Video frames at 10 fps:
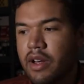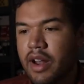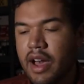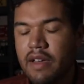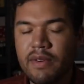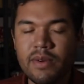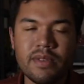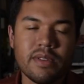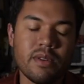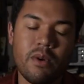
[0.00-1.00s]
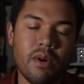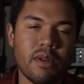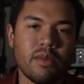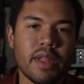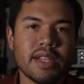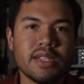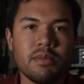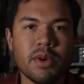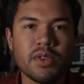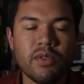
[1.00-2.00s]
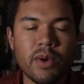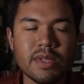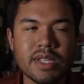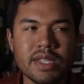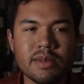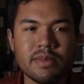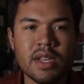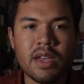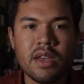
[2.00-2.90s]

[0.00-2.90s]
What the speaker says: On an iPhone, or like I said, most phone systems,